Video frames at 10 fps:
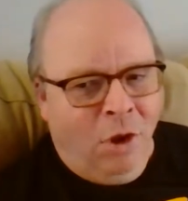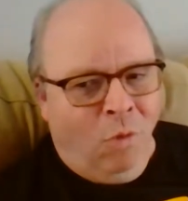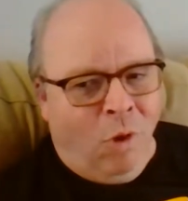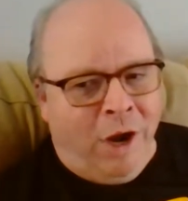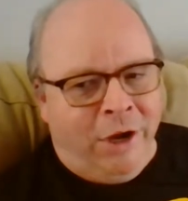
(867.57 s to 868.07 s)

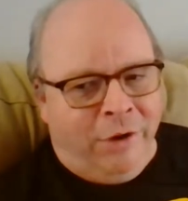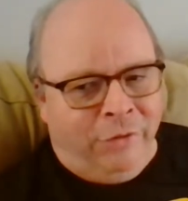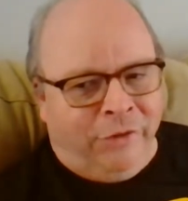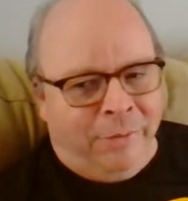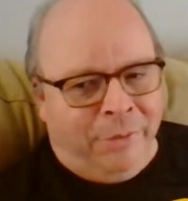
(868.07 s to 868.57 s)
wanting to do
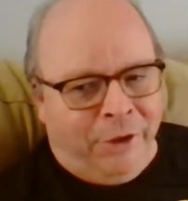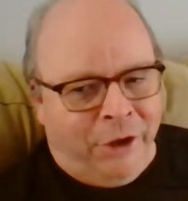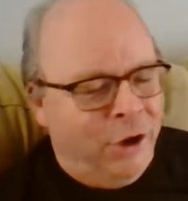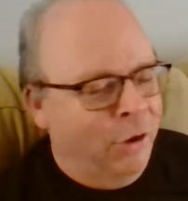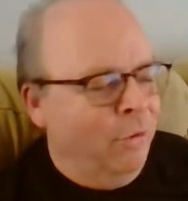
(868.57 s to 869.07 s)
something
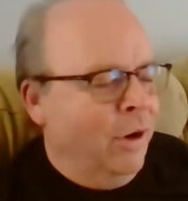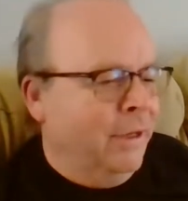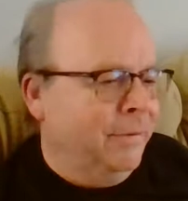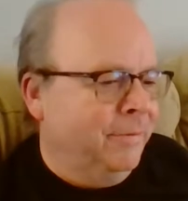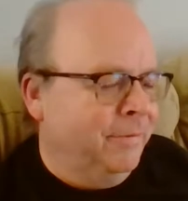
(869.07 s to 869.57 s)
new,
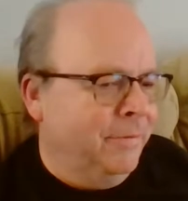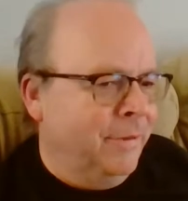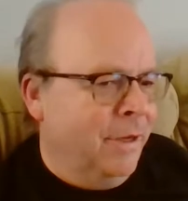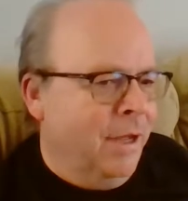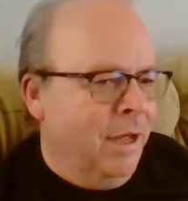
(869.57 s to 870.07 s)

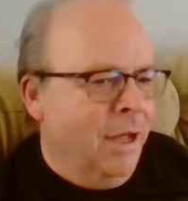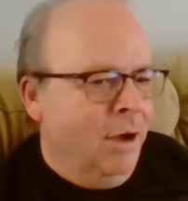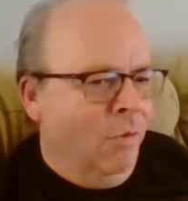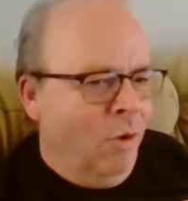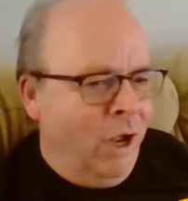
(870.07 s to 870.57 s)

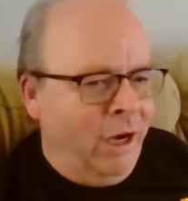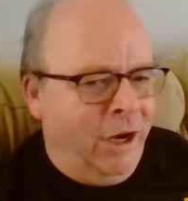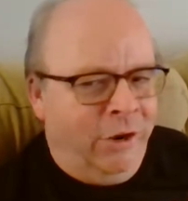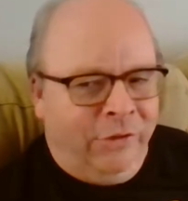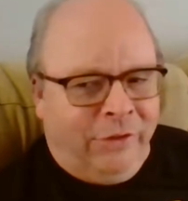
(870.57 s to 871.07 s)
wanting
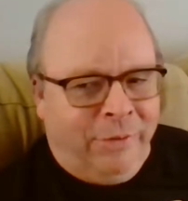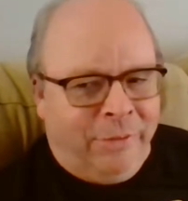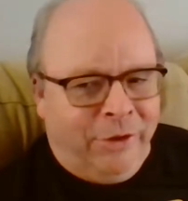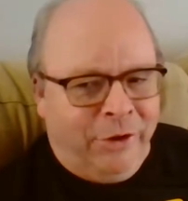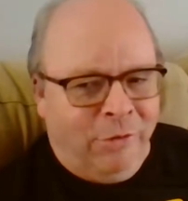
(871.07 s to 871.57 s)
to do
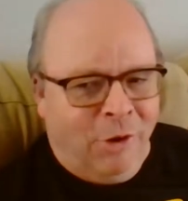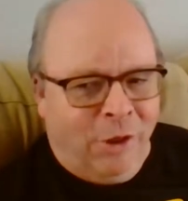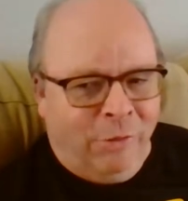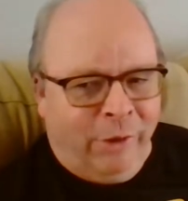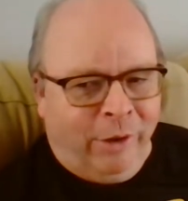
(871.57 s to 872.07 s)
something new
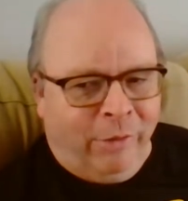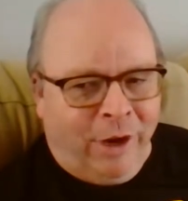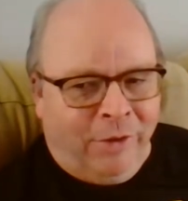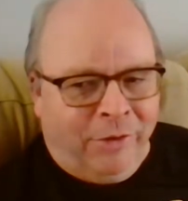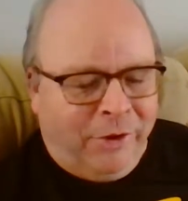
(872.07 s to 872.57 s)
all the way around.